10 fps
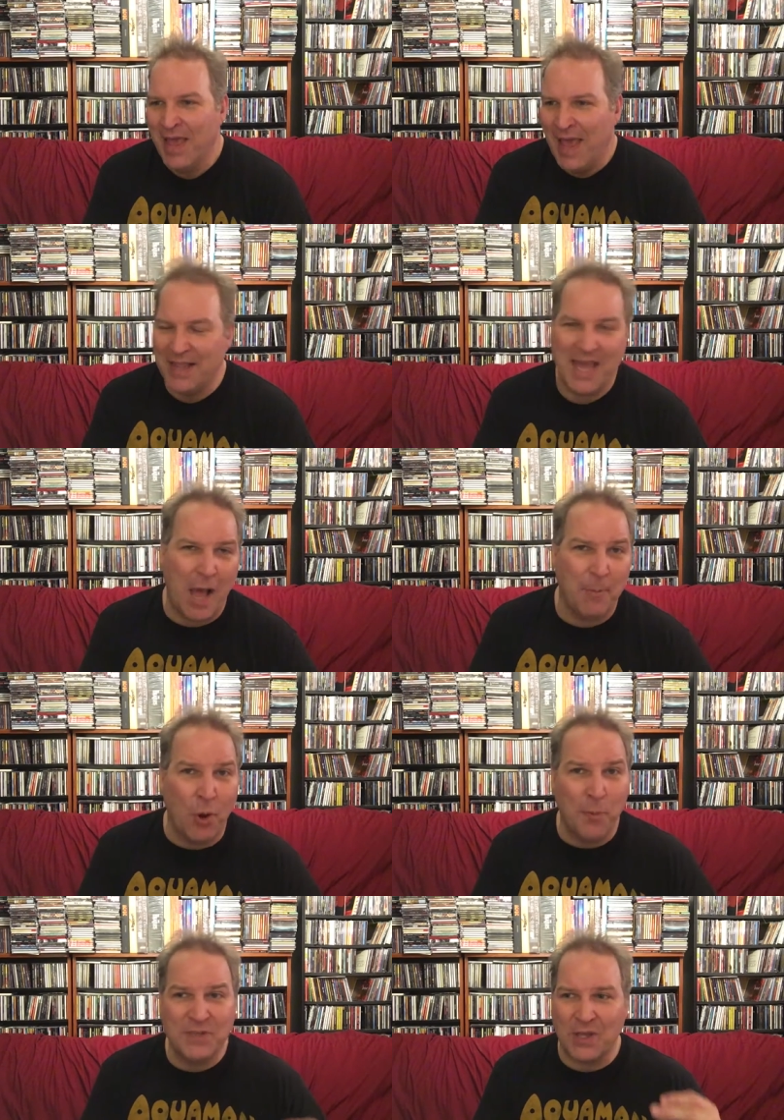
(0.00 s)
And the album
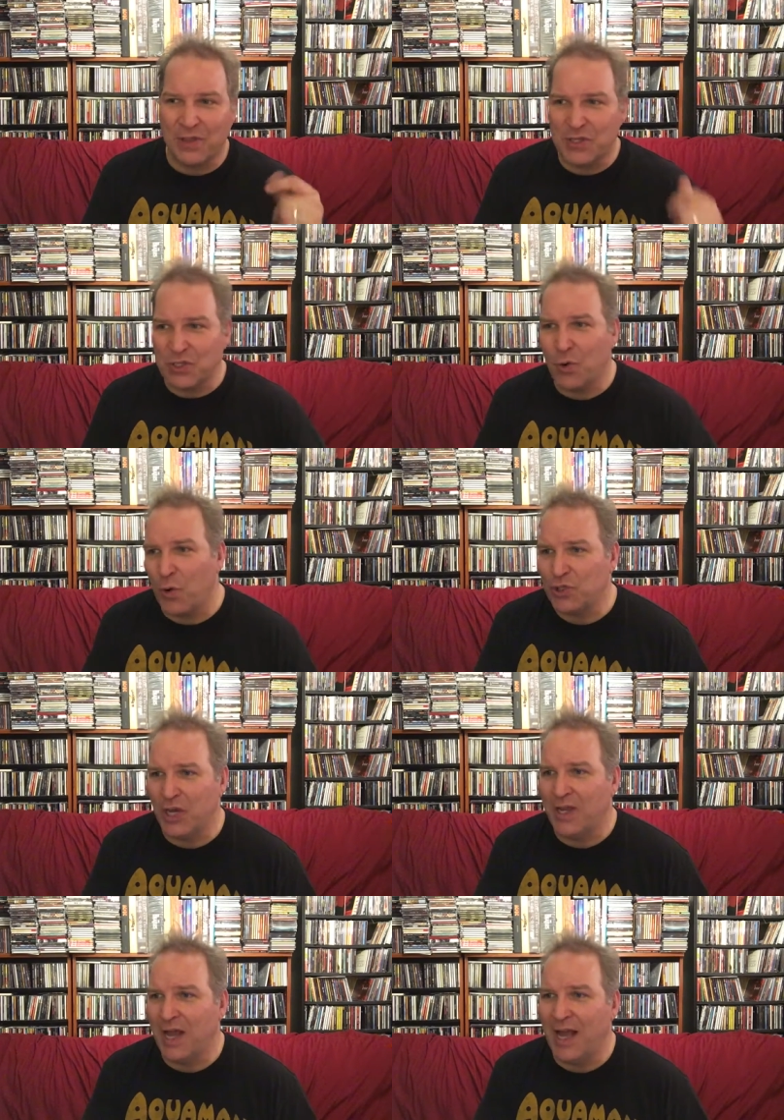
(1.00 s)
opens on the
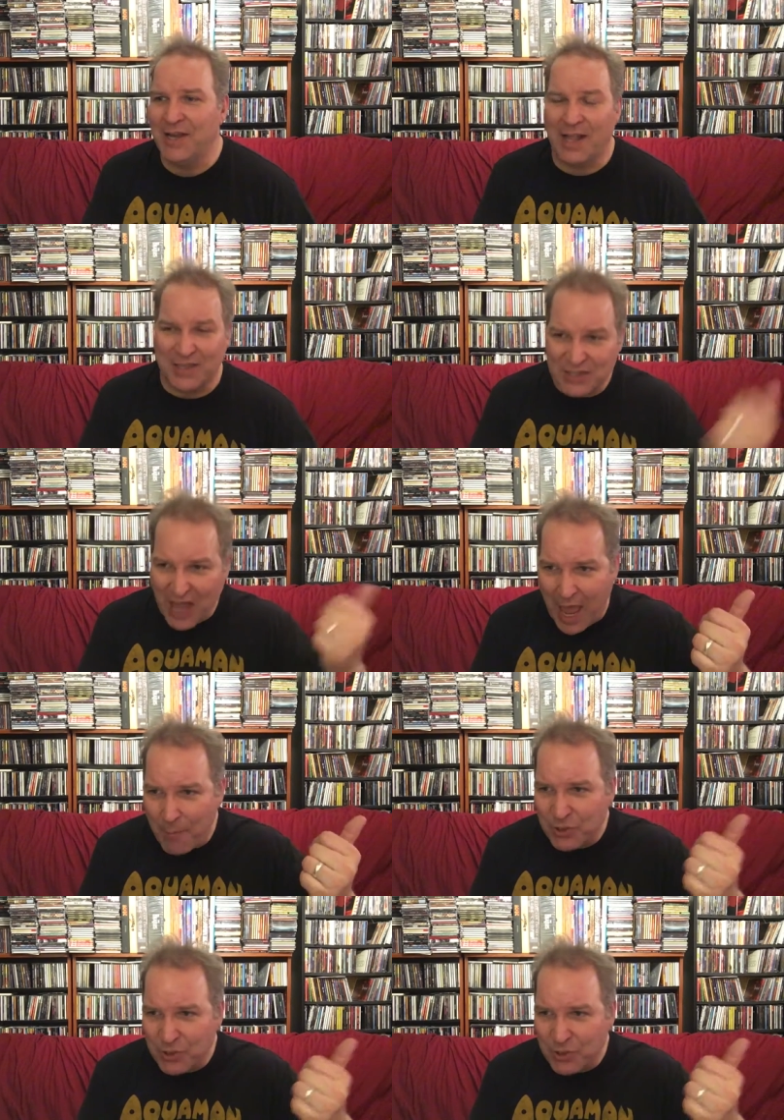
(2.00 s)
scorching uh, Not This Time,